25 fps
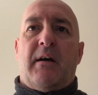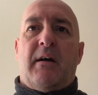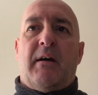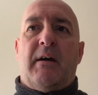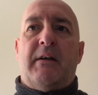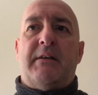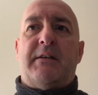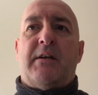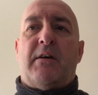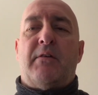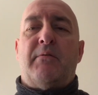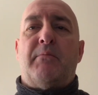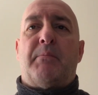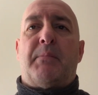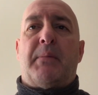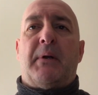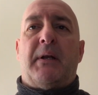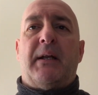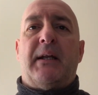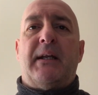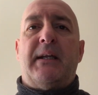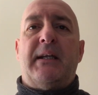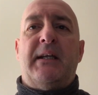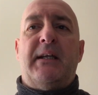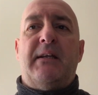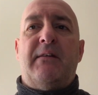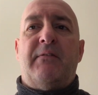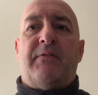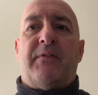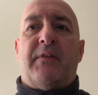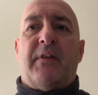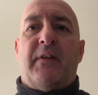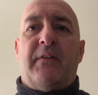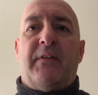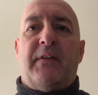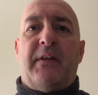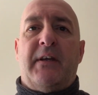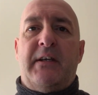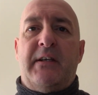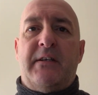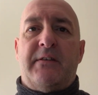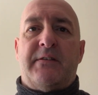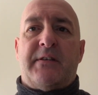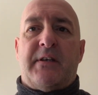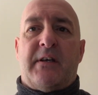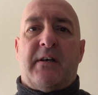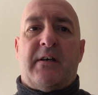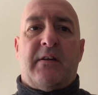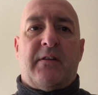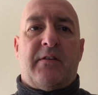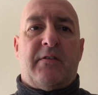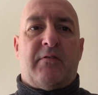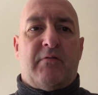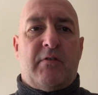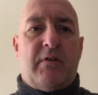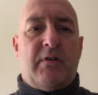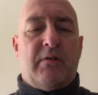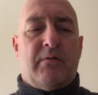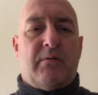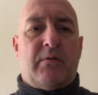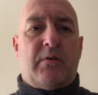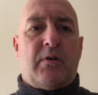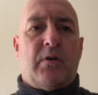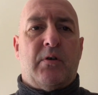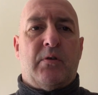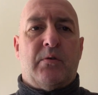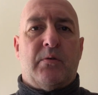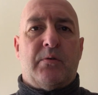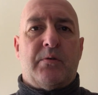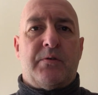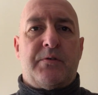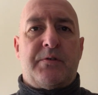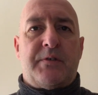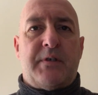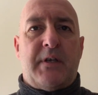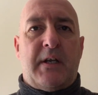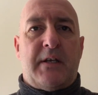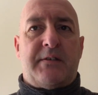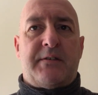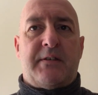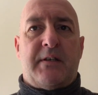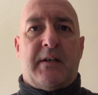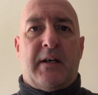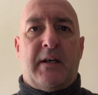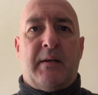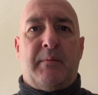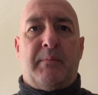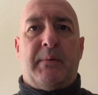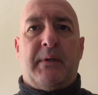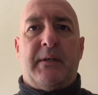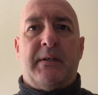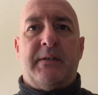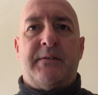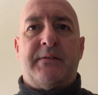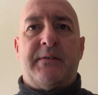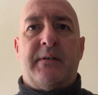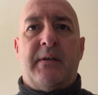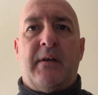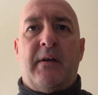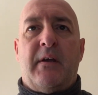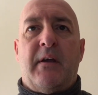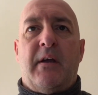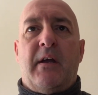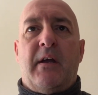I don't believe that these are the real cause. Next slide, please.